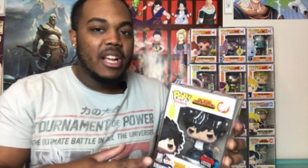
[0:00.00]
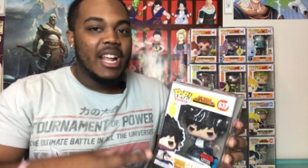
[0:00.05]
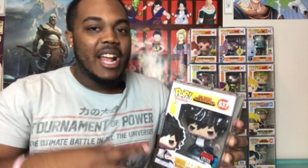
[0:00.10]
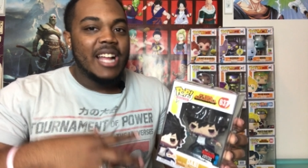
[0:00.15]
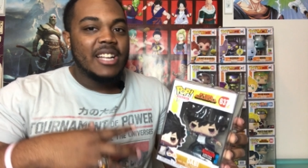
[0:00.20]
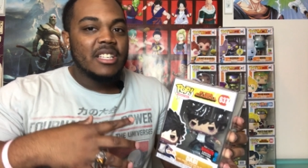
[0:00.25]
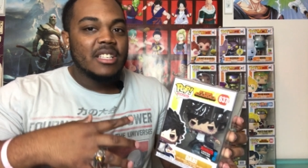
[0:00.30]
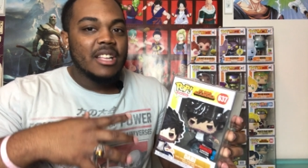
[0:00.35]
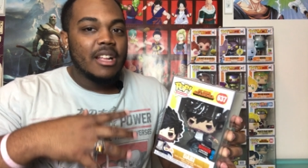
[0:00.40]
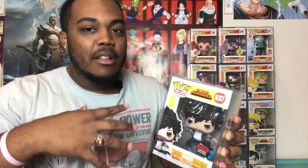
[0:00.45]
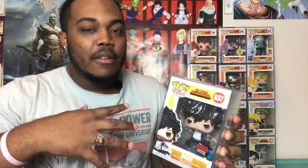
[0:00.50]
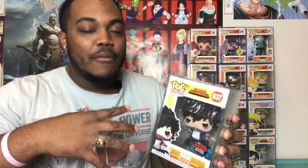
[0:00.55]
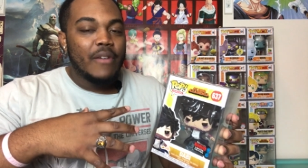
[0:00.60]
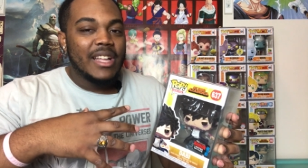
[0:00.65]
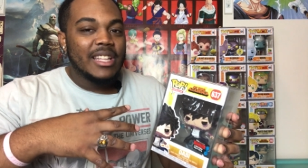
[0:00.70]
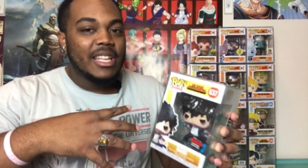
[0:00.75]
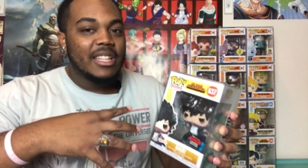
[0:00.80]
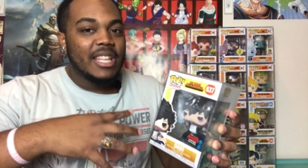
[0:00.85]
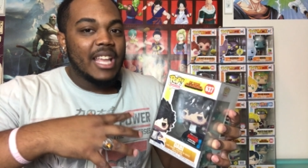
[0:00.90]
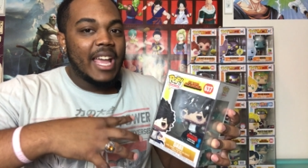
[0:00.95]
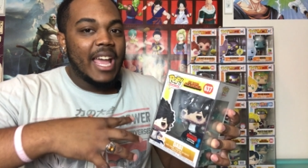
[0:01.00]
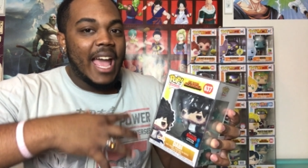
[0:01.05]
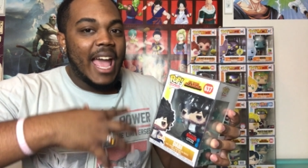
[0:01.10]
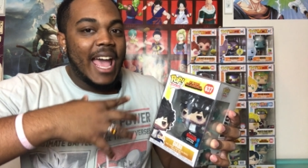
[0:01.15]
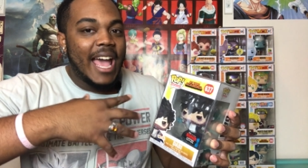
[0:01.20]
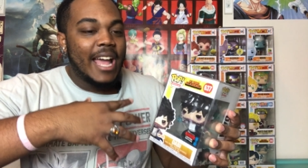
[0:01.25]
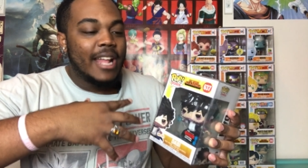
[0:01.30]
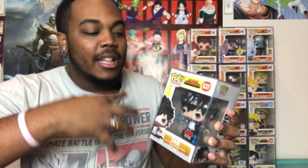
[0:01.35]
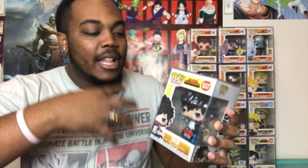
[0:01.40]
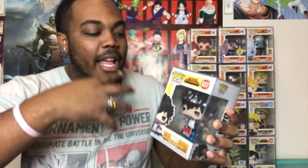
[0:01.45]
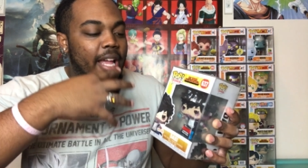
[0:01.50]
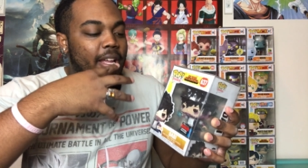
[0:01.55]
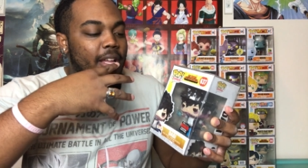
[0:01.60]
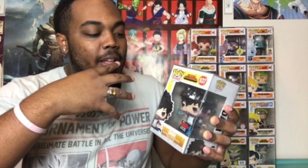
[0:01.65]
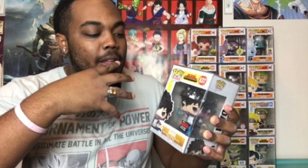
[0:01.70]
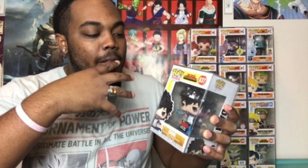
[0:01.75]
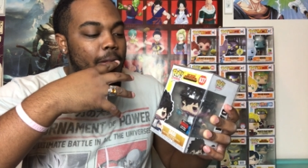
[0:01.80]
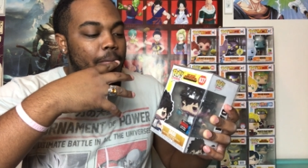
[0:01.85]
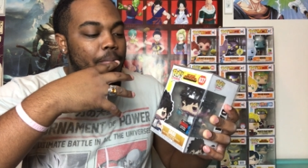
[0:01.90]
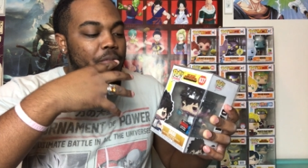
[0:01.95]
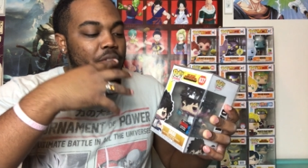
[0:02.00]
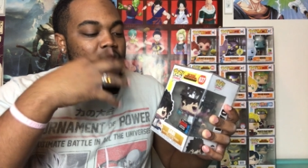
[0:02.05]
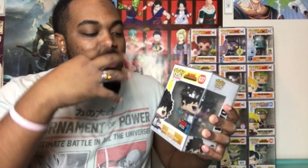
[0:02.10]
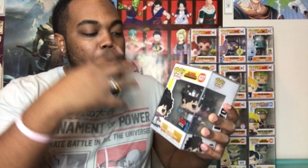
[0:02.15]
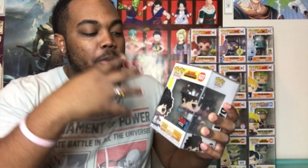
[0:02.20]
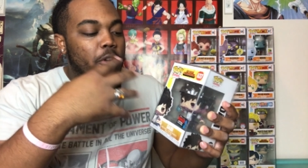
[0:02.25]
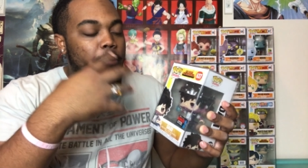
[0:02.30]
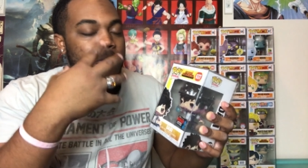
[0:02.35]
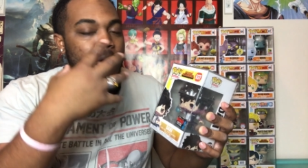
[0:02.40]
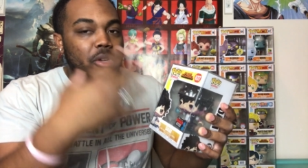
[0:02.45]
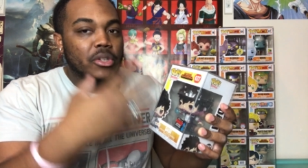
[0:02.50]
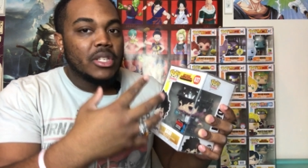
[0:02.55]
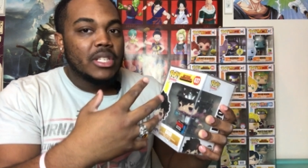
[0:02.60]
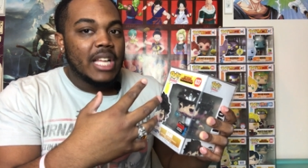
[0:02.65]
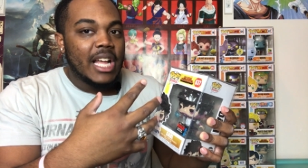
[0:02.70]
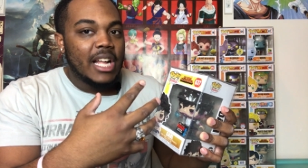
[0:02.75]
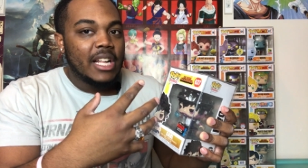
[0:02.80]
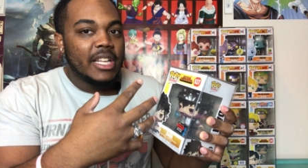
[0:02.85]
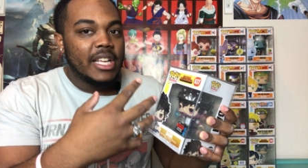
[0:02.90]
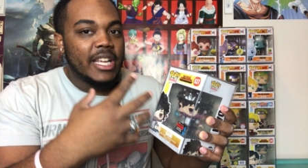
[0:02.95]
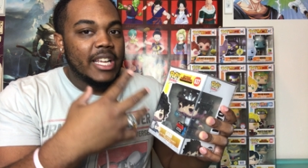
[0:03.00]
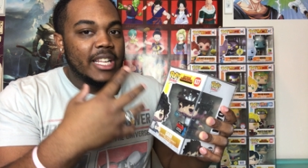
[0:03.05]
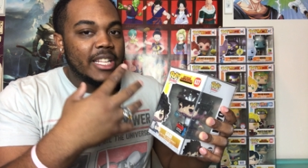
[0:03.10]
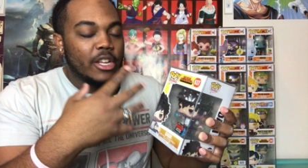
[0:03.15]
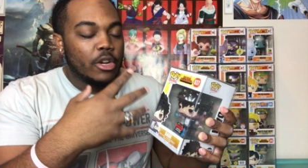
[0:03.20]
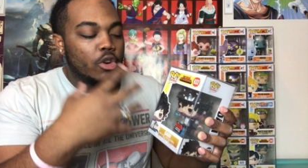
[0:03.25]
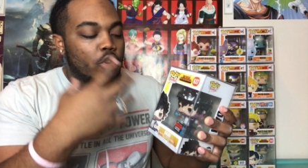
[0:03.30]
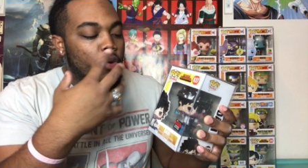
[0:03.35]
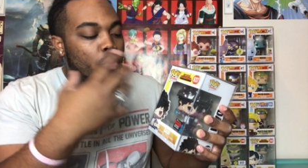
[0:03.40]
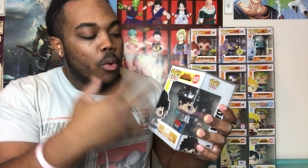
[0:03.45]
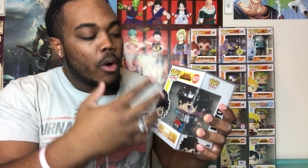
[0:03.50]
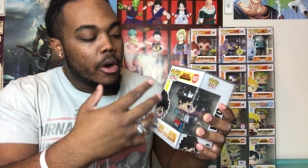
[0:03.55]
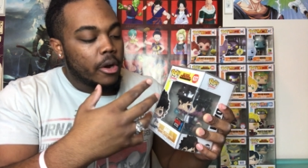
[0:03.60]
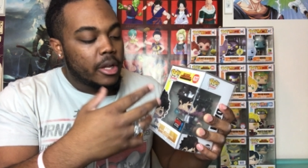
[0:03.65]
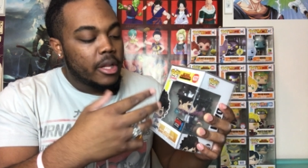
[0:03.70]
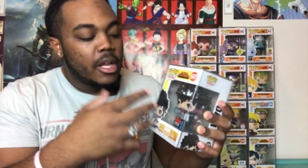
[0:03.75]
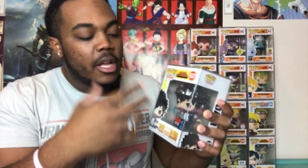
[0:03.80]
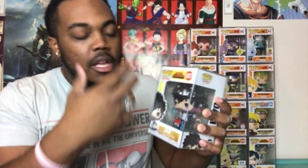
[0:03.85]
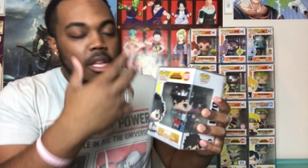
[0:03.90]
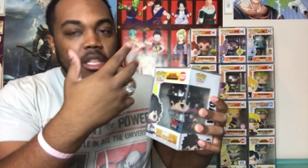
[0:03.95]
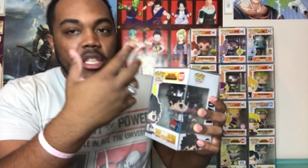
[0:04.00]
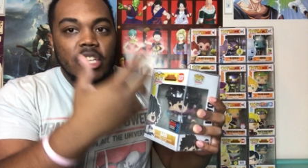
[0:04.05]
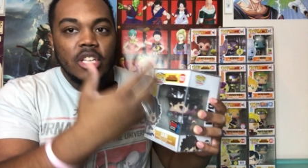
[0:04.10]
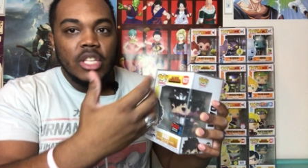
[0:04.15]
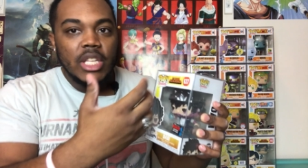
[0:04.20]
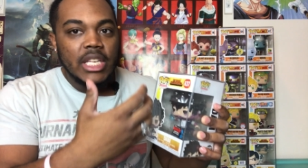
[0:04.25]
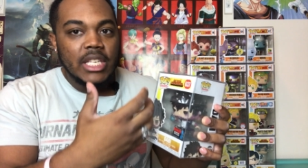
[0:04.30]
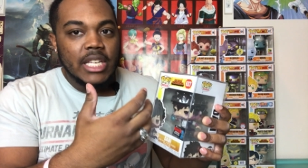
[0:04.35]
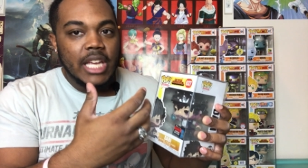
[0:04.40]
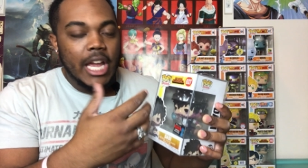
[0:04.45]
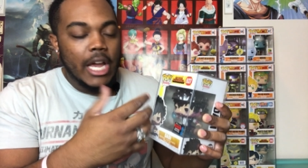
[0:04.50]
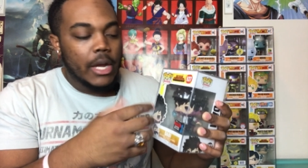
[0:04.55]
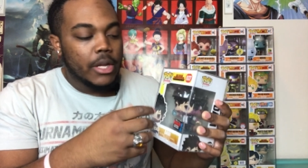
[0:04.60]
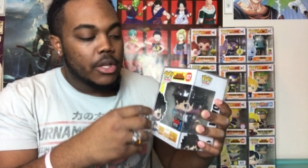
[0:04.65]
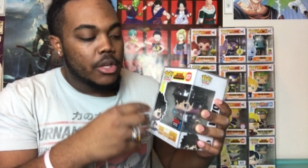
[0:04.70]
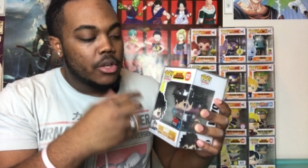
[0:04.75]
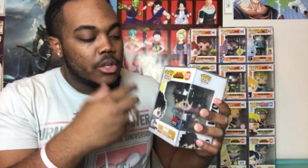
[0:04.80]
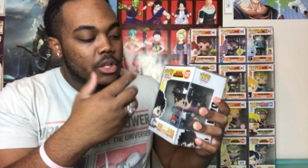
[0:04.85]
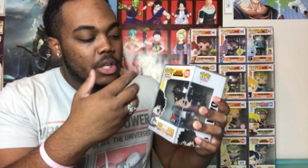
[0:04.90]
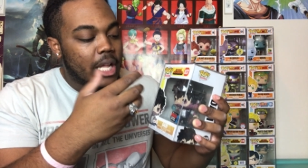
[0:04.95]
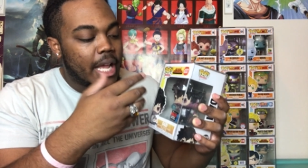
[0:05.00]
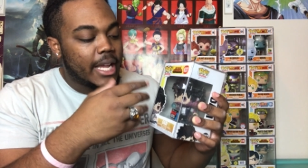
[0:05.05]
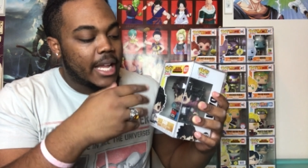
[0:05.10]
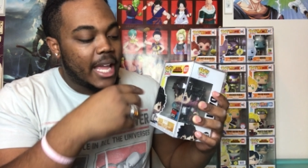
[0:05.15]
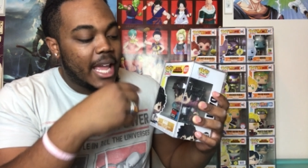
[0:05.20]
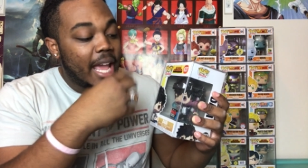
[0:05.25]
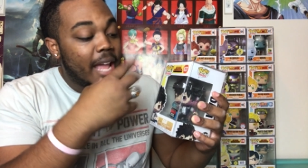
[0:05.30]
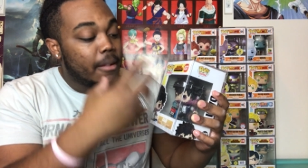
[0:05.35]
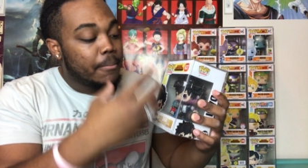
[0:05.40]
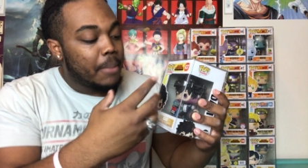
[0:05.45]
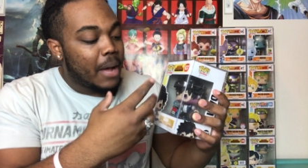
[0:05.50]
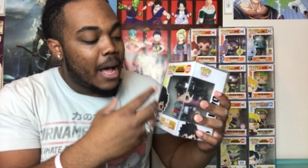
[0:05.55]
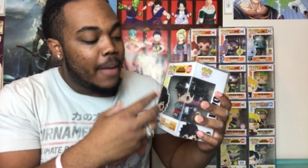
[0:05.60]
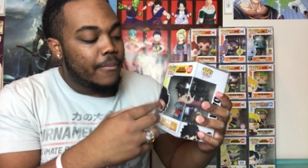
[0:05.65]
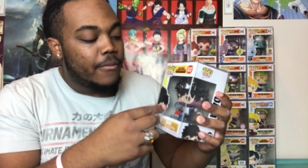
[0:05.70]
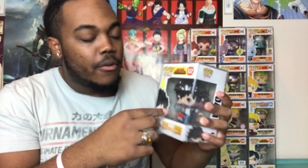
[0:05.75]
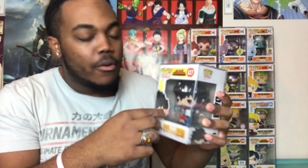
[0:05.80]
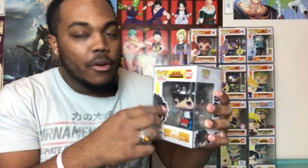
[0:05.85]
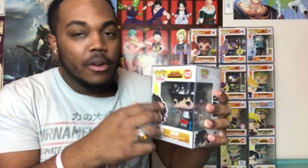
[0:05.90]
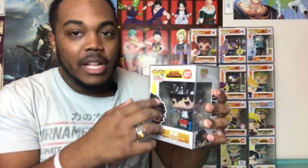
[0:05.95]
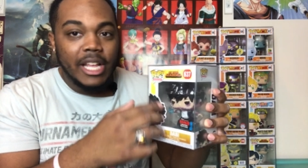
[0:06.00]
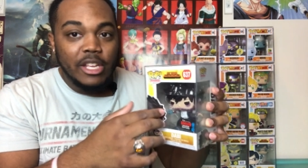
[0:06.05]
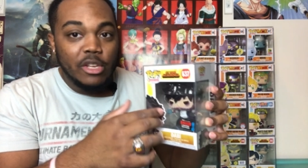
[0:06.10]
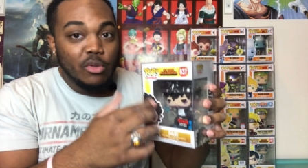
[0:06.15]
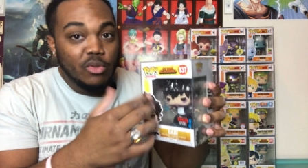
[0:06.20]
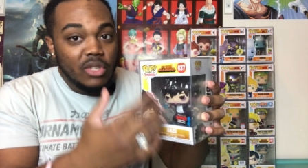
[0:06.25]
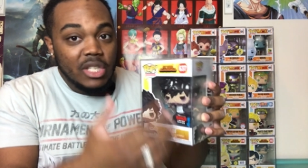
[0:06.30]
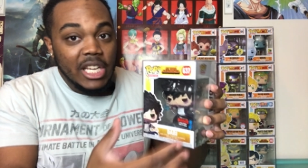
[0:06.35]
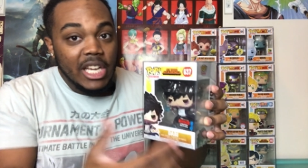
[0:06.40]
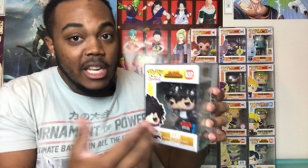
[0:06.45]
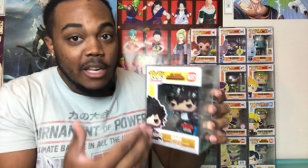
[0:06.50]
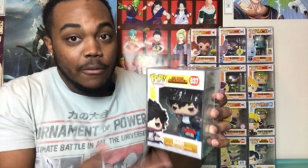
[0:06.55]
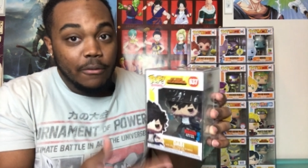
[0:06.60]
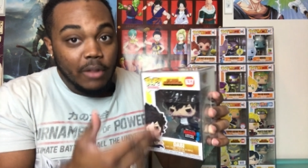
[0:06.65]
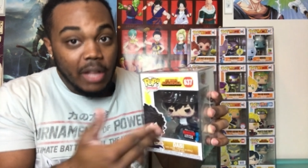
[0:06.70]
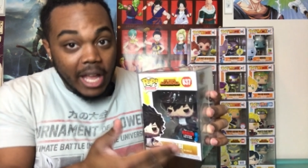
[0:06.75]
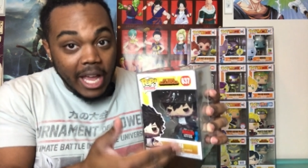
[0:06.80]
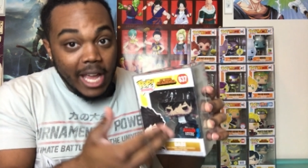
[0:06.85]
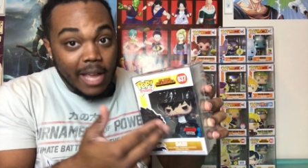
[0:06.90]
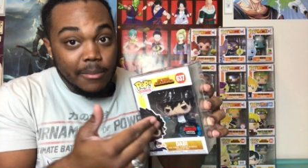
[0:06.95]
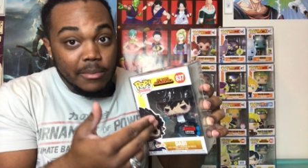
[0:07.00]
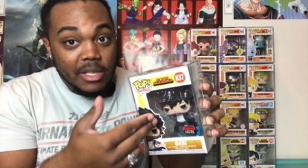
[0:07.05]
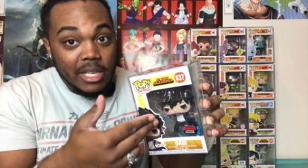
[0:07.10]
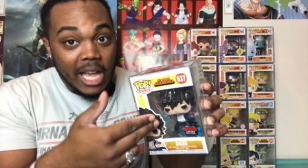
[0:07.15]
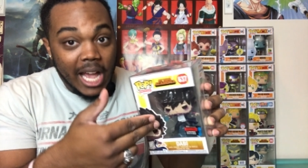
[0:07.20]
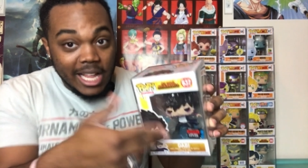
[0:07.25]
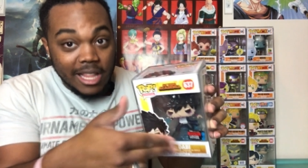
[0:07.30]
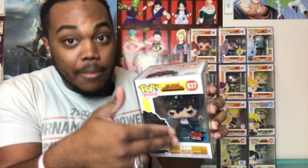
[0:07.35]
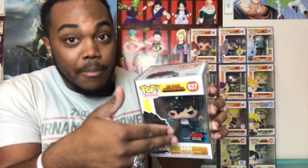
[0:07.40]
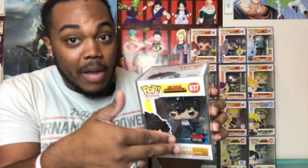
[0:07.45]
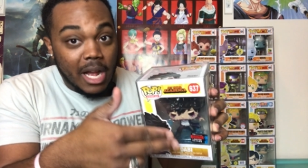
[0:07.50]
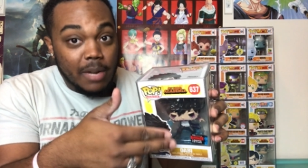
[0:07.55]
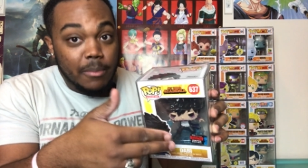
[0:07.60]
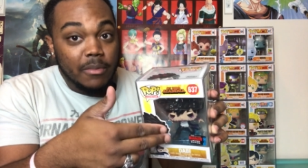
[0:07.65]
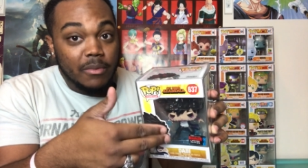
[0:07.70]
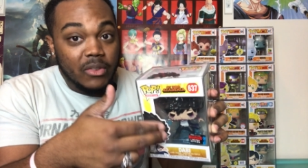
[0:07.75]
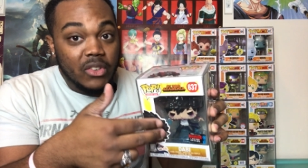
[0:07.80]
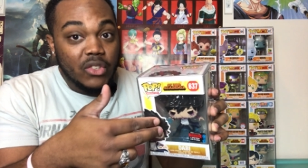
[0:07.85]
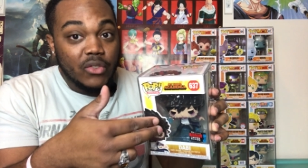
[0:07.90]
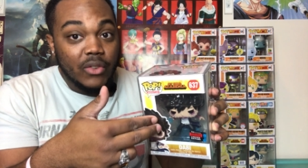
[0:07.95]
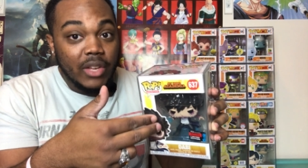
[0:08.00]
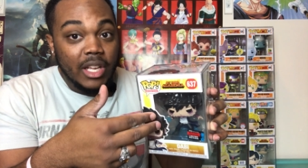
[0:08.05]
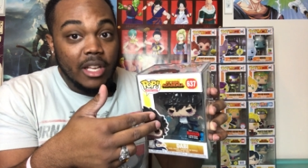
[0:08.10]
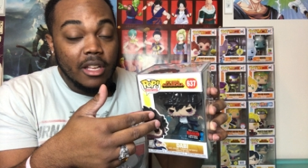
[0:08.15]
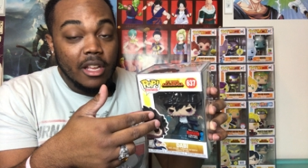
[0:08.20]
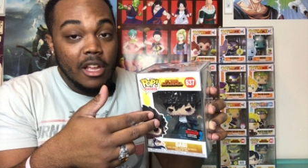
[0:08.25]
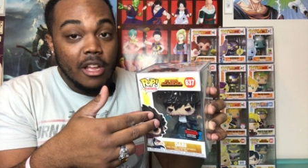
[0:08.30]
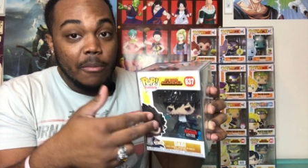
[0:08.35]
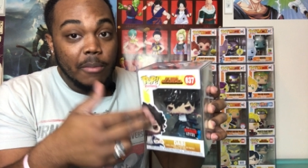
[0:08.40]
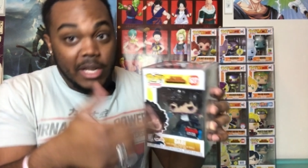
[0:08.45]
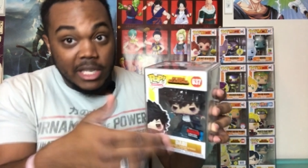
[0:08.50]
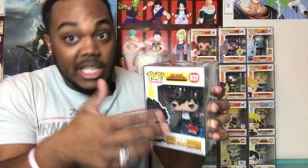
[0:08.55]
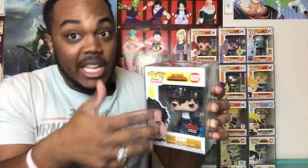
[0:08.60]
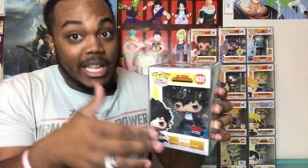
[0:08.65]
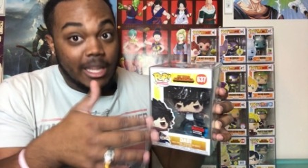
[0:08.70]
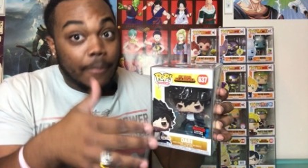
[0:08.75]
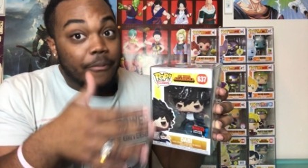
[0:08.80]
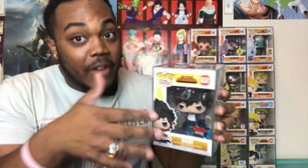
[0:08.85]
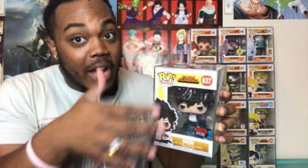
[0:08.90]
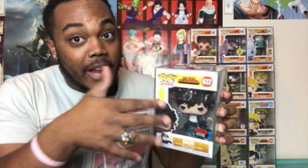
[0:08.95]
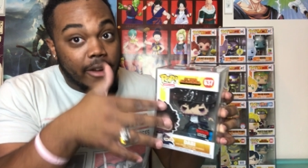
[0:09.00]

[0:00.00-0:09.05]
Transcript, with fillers: And I just love the fact that they add like some of their personality and their quirk to these characters like in pop form. Like you see the flames at the bottom of his feet because he got them fire